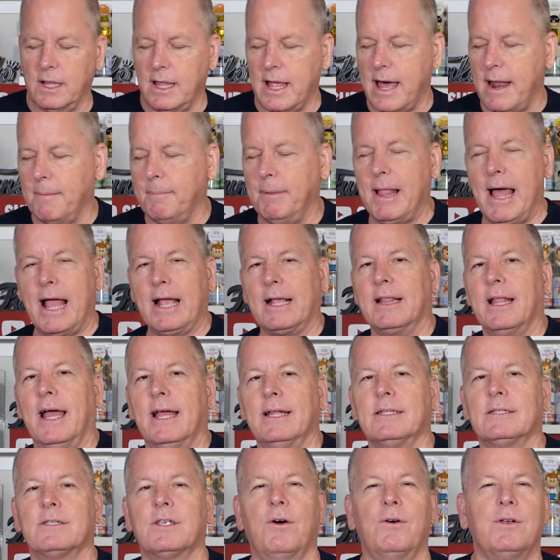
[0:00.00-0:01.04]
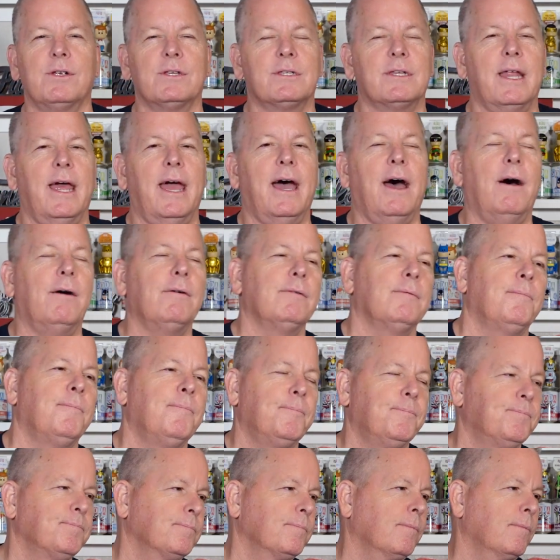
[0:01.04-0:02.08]
a lot of black light sodas now. All
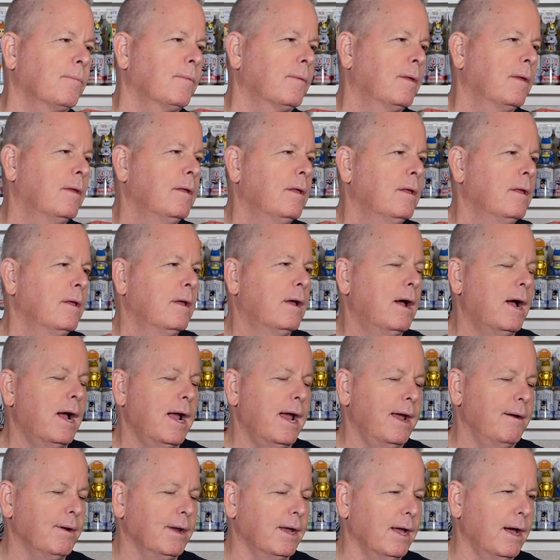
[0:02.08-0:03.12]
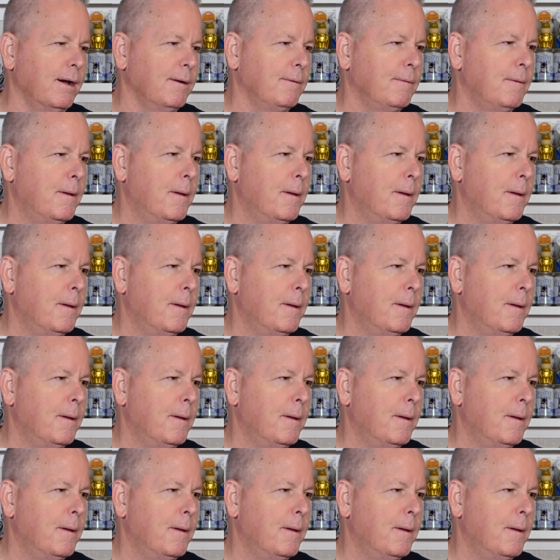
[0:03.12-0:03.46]
right, here we go.